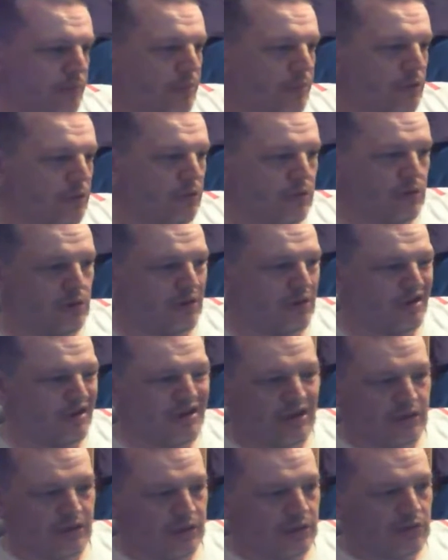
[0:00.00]
But
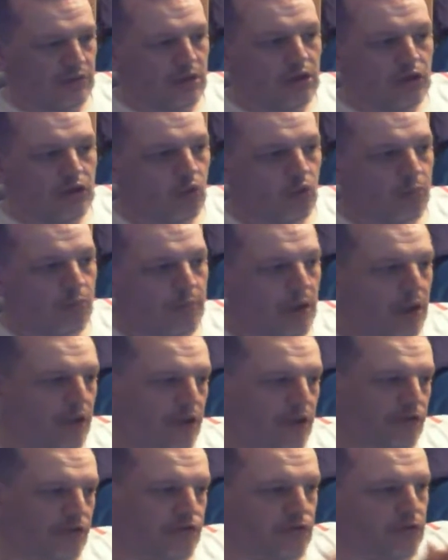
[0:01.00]
there are little
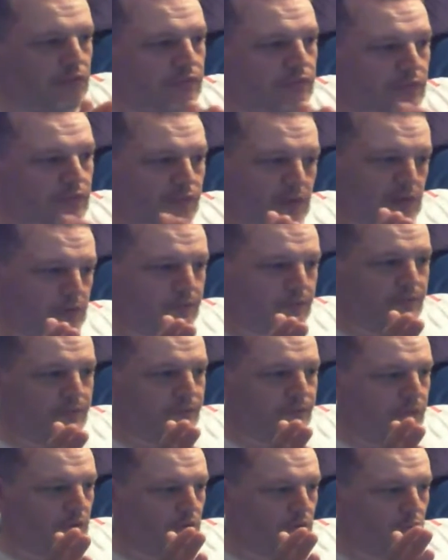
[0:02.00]
parts of the river
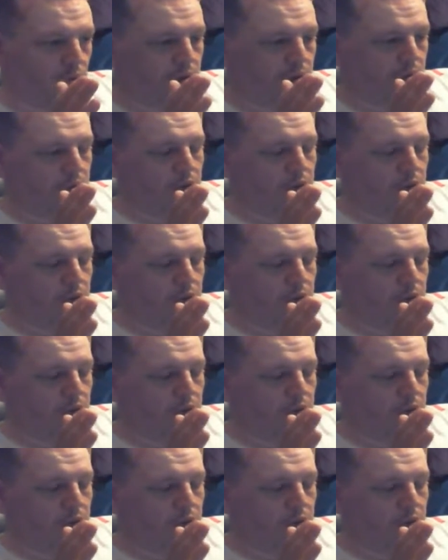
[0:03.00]
where